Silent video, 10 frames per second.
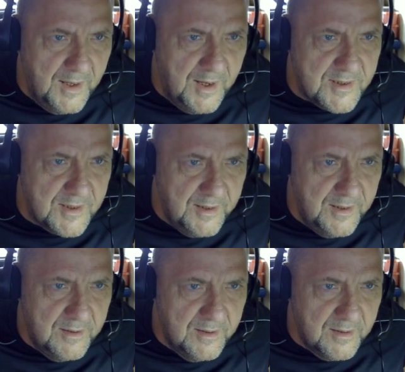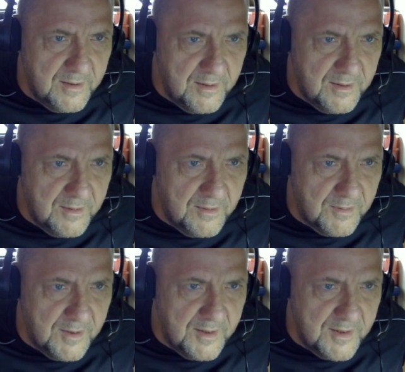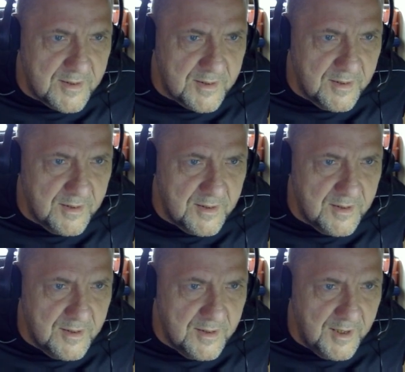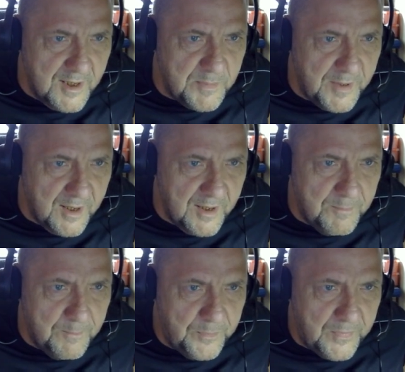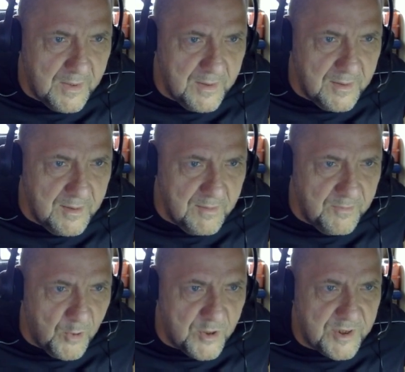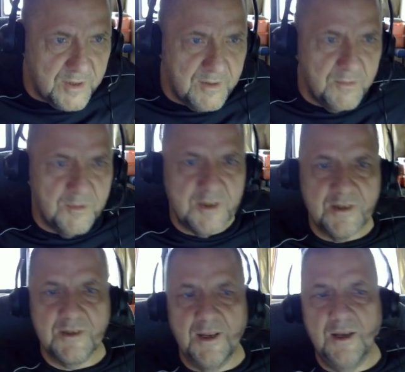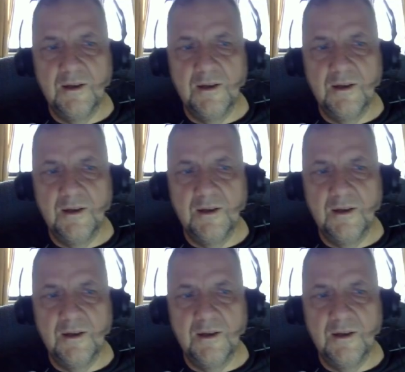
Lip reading: SD, where is the SPI version, which is there.